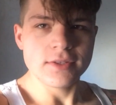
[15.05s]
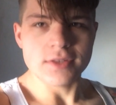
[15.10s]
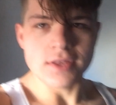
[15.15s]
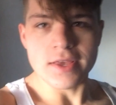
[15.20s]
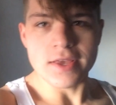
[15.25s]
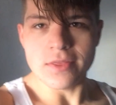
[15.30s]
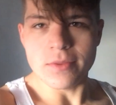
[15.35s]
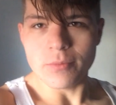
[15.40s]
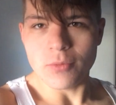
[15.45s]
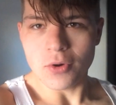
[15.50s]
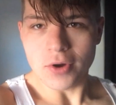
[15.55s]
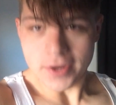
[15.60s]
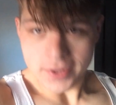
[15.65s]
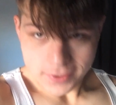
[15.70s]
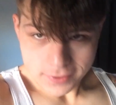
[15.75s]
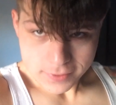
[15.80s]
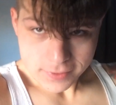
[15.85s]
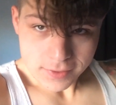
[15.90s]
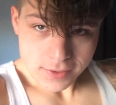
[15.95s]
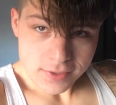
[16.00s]
it's in the
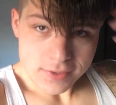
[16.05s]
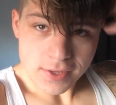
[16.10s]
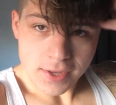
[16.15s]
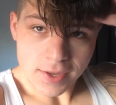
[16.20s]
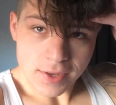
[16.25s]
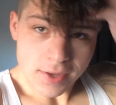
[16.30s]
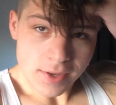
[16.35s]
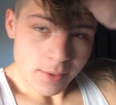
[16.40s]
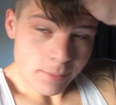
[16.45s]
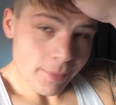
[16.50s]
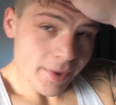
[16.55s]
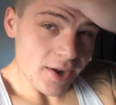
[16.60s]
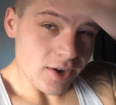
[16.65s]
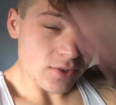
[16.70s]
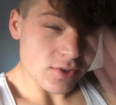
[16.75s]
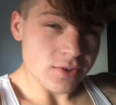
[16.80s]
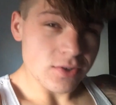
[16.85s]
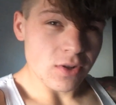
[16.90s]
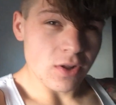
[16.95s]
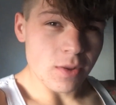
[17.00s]
morning because my hair
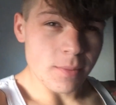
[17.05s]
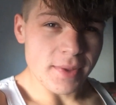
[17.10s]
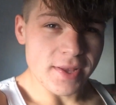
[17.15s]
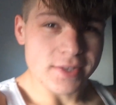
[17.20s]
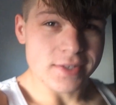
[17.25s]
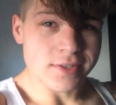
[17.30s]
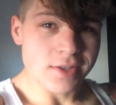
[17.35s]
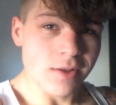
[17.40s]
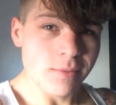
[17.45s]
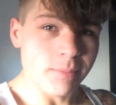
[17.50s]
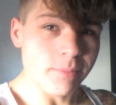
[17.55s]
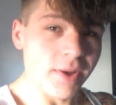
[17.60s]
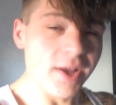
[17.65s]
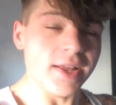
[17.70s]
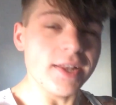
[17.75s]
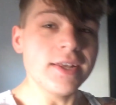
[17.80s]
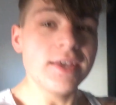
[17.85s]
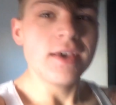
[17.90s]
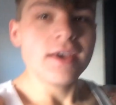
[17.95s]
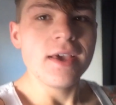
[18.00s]
is still all messed up.
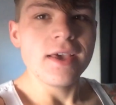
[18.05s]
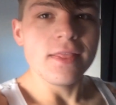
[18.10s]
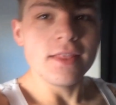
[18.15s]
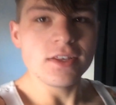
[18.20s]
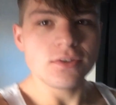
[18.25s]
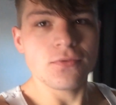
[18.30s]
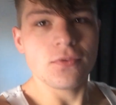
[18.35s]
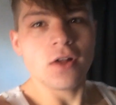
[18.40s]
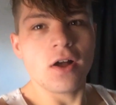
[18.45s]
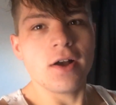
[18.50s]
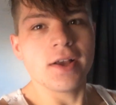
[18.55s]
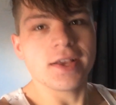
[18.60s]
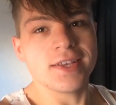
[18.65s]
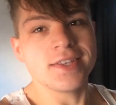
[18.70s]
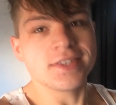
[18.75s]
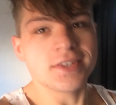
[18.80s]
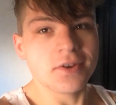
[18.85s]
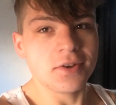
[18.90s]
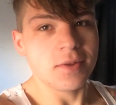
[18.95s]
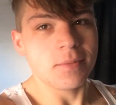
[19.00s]
But this vlog
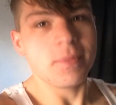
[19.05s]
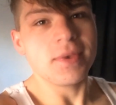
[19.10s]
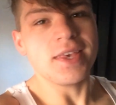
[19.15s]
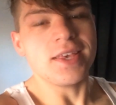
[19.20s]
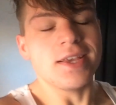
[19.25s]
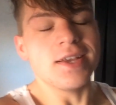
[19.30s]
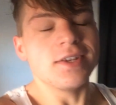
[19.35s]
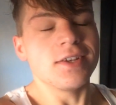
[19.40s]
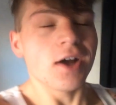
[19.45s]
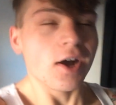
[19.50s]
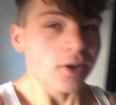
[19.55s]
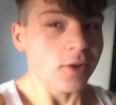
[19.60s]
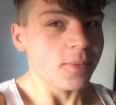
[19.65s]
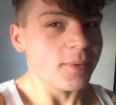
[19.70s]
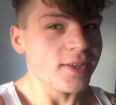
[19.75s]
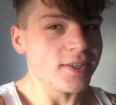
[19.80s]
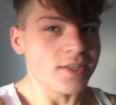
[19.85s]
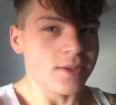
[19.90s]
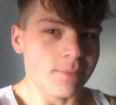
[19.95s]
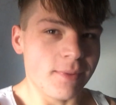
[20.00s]
is going to be
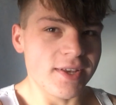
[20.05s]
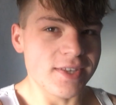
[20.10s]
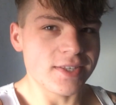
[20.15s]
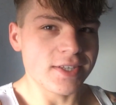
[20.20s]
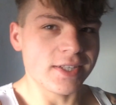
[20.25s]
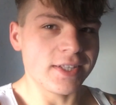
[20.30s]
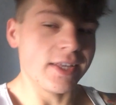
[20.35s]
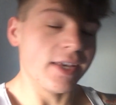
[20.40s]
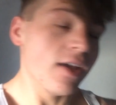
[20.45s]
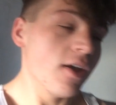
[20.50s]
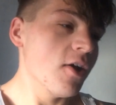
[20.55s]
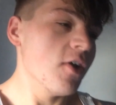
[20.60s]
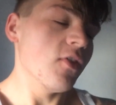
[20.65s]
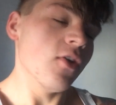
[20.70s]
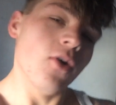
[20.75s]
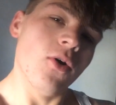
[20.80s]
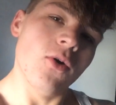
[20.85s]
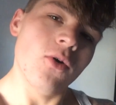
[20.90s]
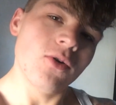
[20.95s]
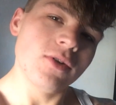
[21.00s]
documenting basically the
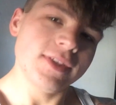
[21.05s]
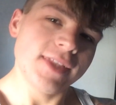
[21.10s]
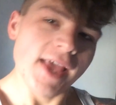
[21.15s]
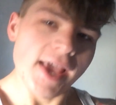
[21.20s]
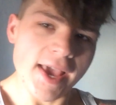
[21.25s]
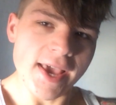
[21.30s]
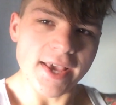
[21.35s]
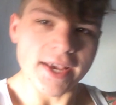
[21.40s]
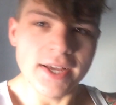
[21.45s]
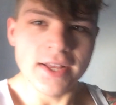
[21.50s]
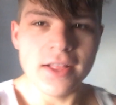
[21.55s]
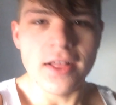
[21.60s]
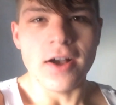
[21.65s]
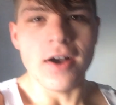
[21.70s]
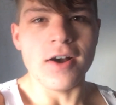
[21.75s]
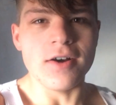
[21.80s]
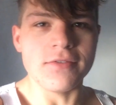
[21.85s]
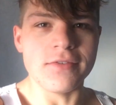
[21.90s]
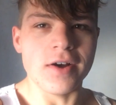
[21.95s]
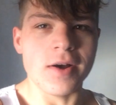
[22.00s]
whole day
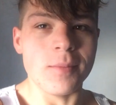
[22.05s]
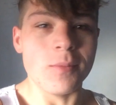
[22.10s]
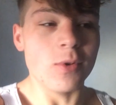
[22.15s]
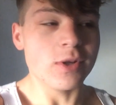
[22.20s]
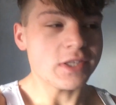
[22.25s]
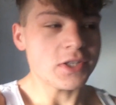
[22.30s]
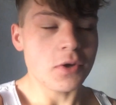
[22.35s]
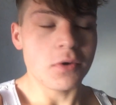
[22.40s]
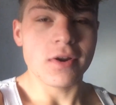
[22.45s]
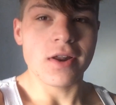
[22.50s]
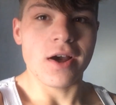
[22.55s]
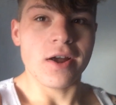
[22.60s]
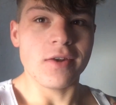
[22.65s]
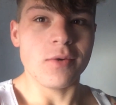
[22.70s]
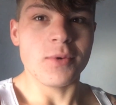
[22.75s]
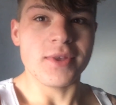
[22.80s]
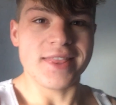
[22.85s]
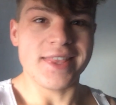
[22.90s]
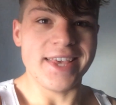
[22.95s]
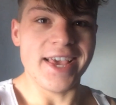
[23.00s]
of um, what's going
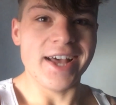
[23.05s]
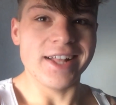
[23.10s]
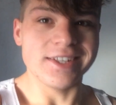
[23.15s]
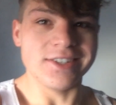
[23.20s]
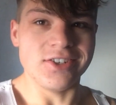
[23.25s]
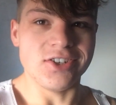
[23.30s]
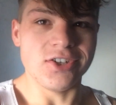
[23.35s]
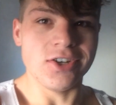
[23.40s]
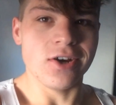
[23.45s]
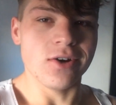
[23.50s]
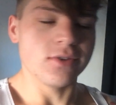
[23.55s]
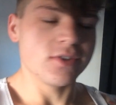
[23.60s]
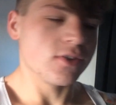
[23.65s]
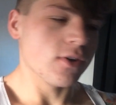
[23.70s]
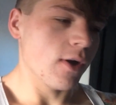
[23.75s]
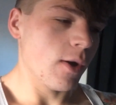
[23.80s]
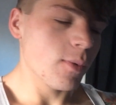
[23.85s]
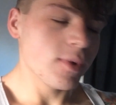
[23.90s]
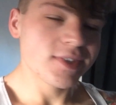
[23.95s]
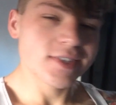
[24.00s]
on with the Ellen show.
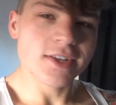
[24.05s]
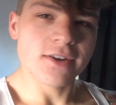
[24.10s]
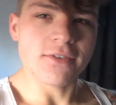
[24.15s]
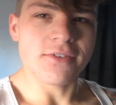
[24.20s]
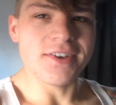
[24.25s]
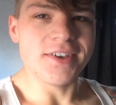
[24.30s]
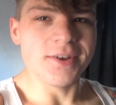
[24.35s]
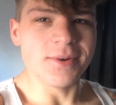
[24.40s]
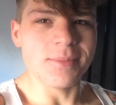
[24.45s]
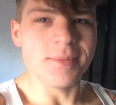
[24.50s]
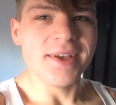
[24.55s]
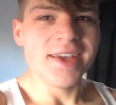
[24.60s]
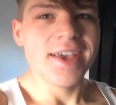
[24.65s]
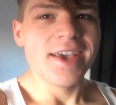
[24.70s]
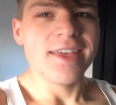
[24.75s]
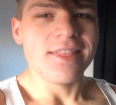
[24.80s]
So I was going to film